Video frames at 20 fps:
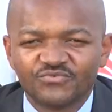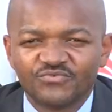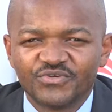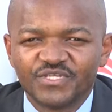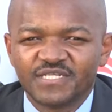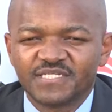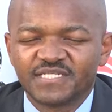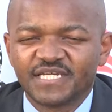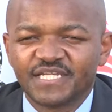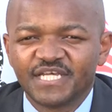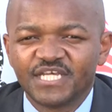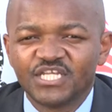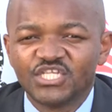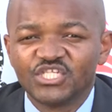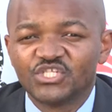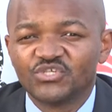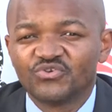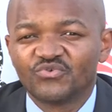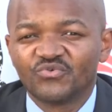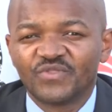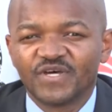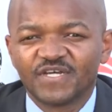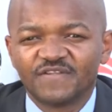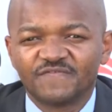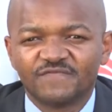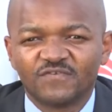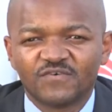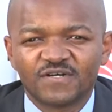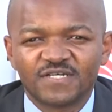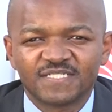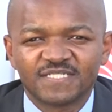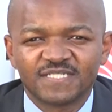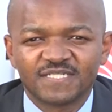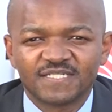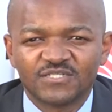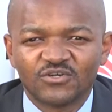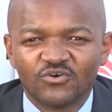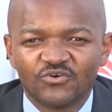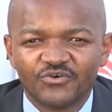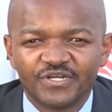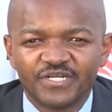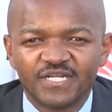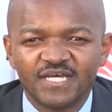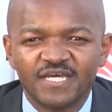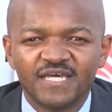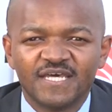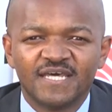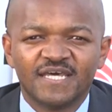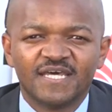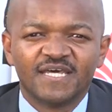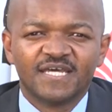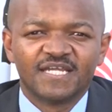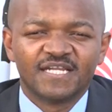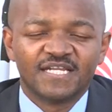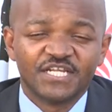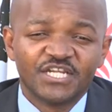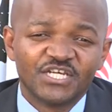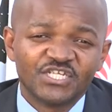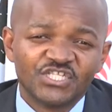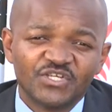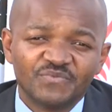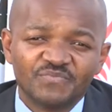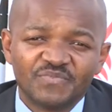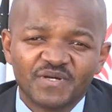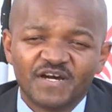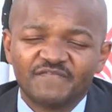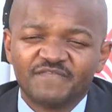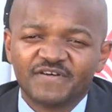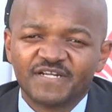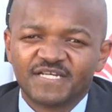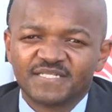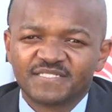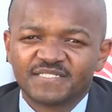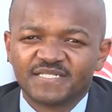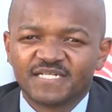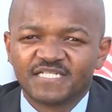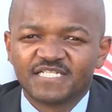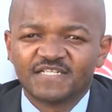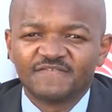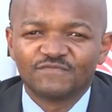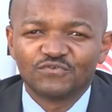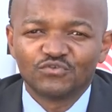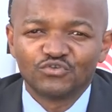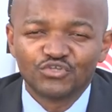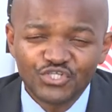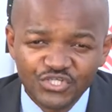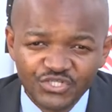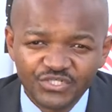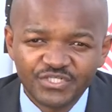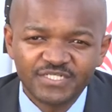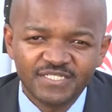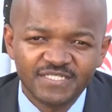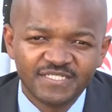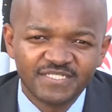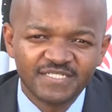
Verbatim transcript: which is an NGO that focuses on leadership, governance, and devolution.